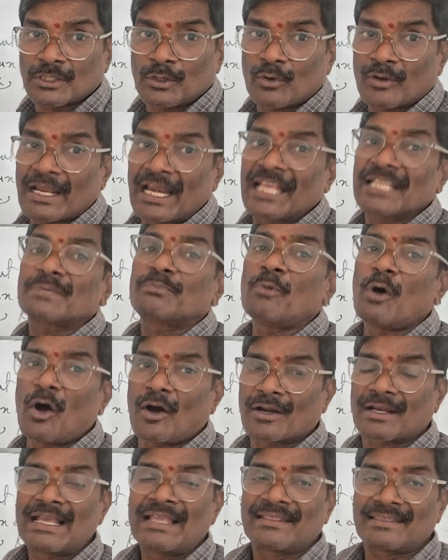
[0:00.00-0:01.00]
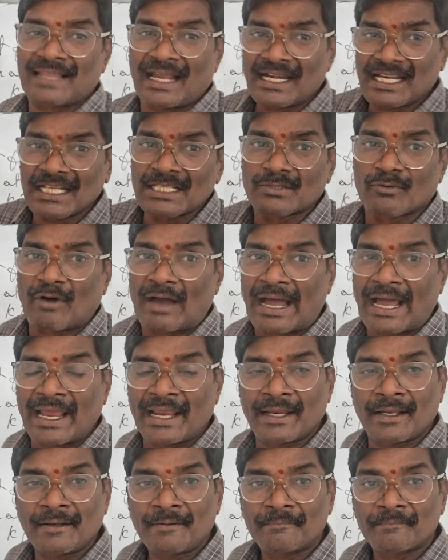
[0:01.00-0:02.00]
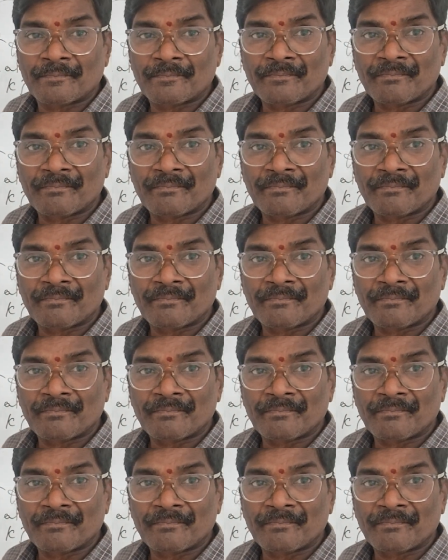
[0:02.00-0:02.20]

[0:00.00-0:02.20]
the nucleus more. That is why